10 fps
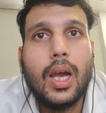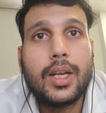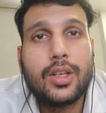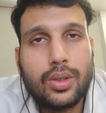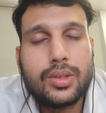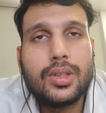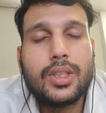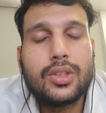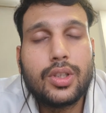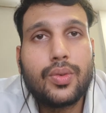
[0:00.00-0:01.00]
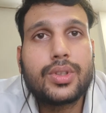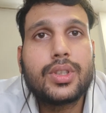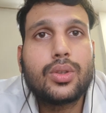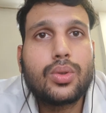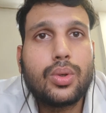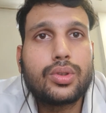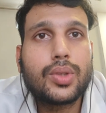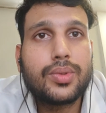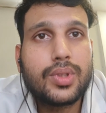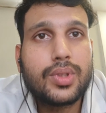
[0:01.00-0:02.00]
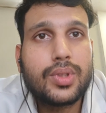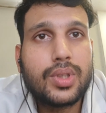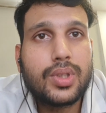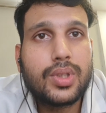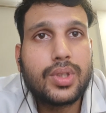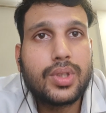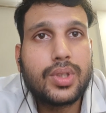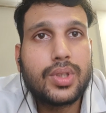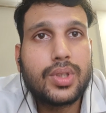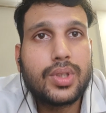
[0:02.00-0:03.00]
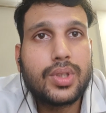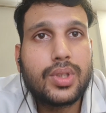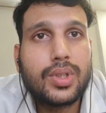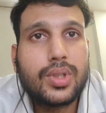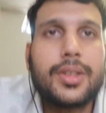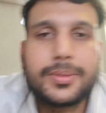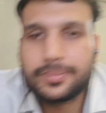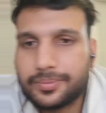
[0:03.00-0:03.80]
and university course of 3 years after higher secondary.